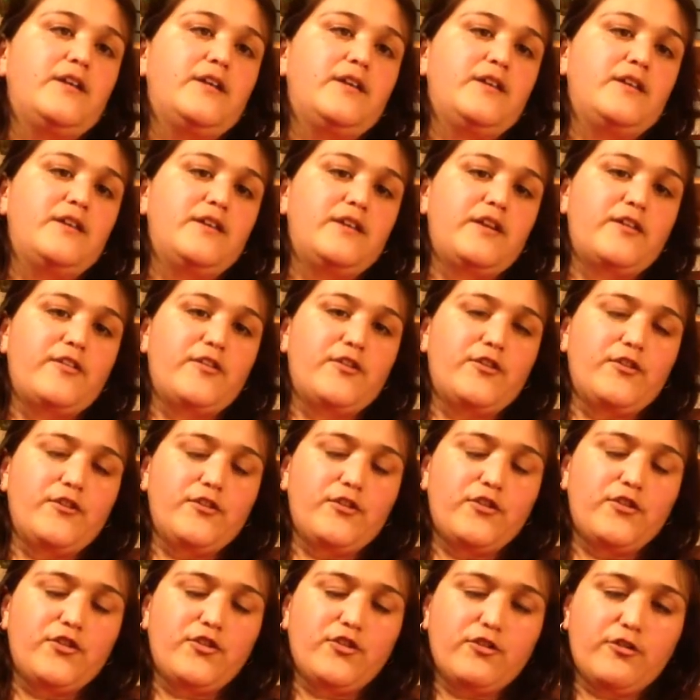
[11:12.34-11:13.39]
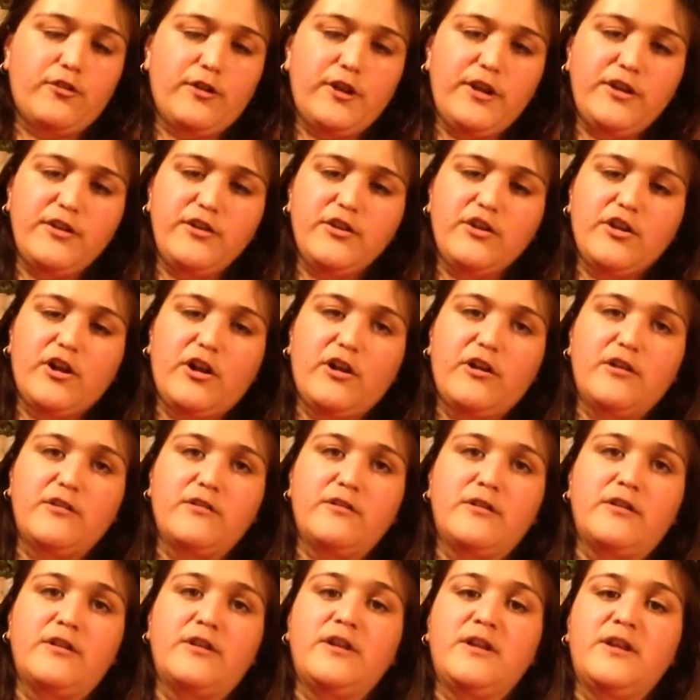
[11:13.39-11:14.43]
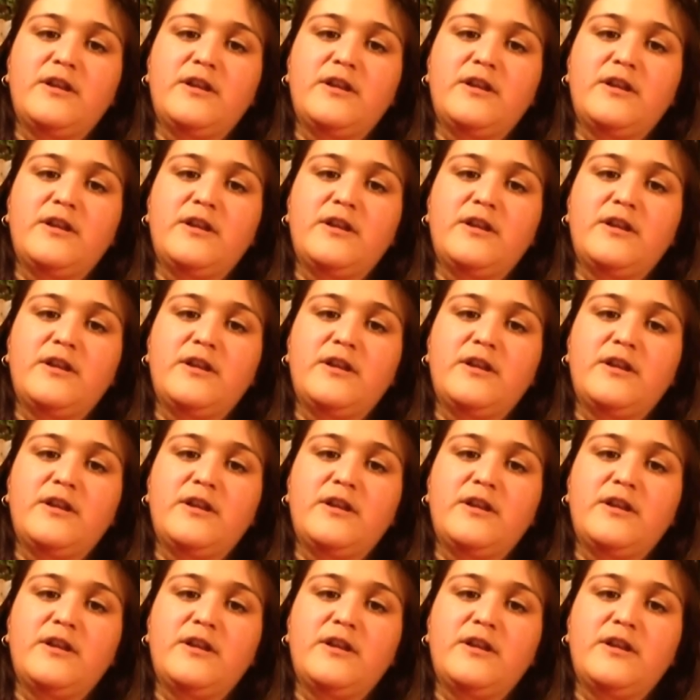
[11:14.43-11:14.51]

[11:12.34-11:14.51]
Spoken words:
Now the screen curtain,